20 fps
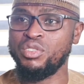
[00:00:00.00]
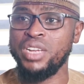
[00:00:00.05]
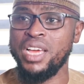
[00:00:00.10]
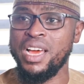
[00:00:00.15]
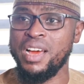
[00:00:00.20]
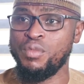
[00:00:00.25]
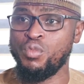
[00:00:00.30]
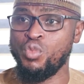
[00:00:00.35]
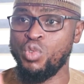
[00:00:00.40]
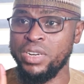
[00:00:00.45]
only
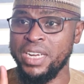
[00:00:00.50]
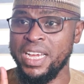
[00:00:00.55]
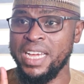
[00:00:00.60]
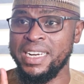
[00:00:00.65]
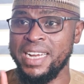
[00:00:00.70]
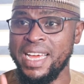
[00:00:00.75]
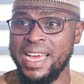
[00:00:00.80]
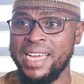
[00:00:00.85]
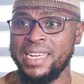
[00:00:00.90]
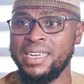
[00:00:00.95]
have one
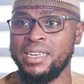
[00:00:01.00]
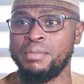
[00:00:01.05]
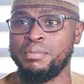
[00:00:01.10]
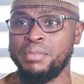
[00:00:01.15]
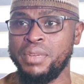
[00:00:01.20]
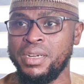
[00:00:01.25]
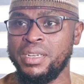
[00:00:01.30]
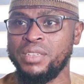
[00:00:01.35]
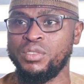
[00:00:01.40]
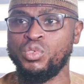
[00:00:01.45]
NIN
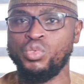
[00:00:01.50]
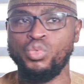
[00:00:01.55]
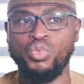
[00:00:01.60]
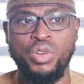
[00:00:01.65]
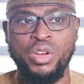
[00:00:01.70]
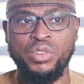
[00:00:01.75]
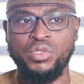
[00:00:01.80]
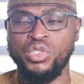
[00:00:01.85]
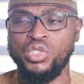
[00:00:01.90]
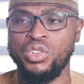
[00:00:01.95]
number
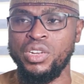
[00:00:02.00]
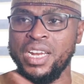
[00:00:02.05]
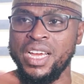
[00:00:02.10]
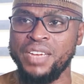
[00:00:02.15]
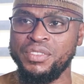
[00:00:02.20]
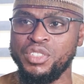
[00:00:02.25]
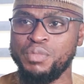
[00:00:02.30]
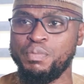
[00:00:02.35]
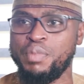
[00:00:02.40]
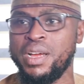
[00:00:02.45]
throughout your
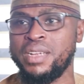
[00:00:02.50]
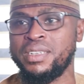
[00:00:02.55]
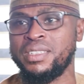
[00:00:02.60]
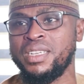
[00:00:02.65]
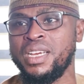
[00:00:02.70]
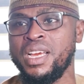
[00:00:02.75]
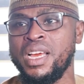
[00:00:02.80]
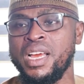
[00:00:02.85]
lifespan.